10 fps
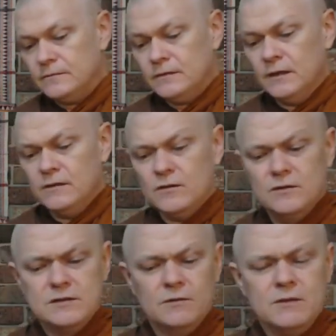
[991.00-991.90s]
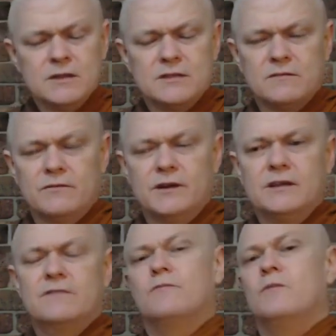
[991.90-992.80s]
And so you say, wow, that's a very
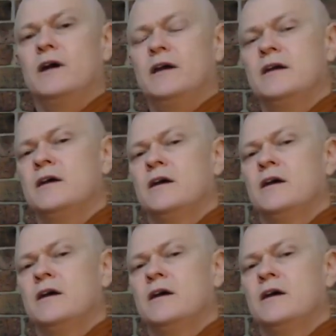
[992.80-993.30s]
different way